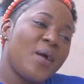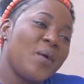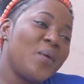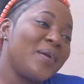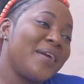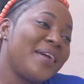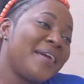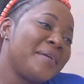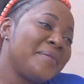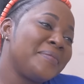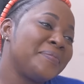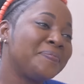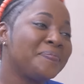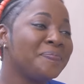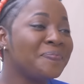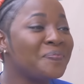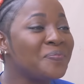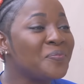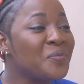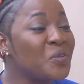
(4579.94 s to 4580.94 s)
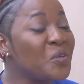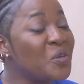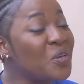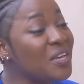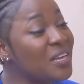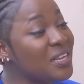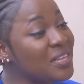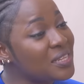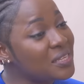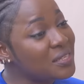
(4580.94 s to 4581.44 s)
okay. You
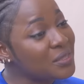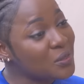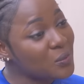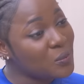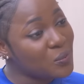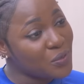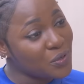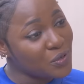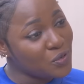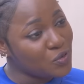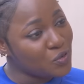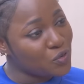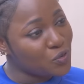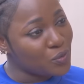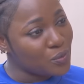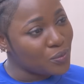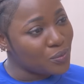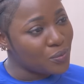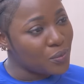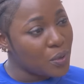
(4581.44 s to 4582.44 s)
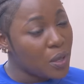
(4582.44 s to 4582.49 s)
can clean the prince room.